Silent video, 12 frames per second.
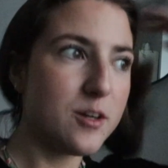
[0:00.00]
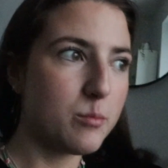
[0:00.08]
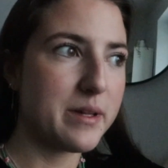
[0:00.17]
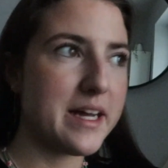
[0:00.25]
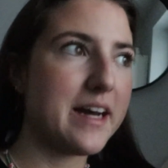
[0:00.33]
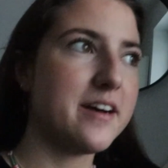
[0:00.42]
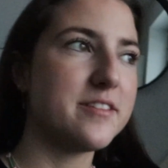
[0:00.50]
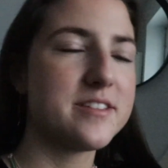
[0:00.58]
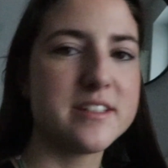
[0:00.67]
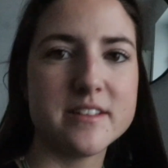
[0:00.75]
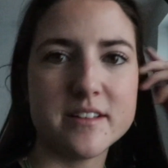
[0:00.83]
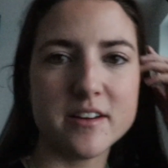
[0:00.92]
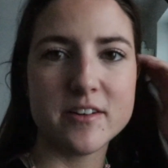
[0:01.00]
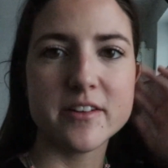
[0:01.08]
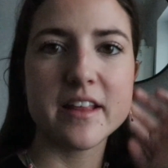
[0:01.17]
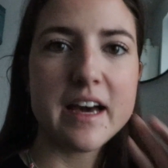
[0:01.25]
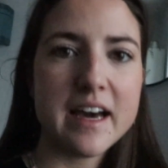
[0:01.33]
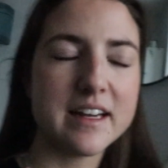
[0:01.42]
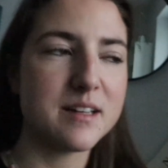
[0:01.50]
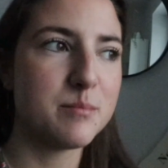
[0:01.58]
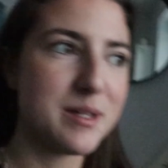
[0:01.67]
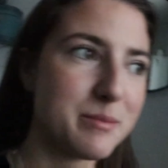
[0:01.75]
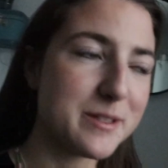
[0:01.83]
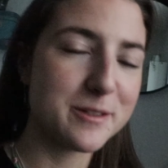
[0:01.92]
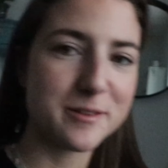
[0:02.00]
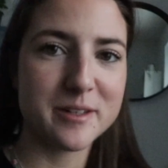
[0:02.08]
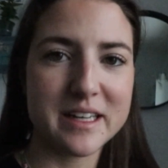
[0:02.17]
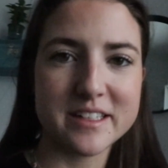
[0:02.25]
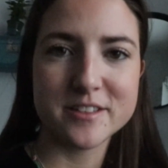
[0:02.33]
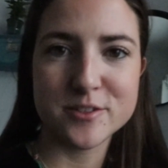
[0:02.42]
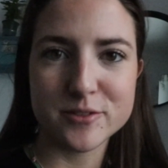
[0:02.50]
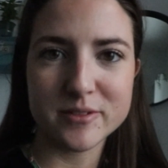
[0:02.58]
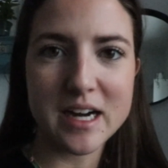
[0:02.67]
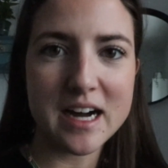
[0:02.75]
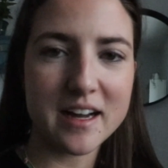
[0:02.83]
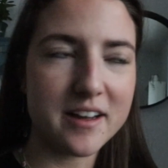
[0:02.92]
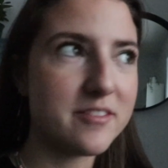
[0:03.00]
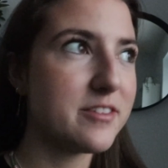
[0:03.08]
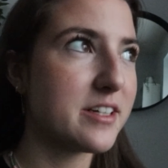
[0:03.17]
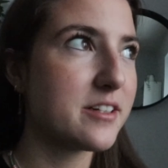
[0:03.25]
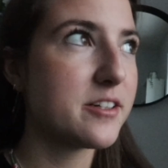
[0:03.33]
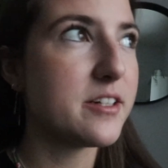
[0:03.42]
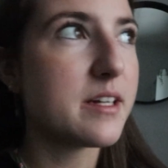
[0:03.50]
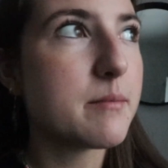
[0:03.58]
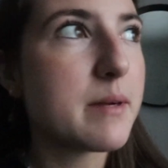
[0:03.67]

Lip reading: plows and all that, and people don't know how to drive, including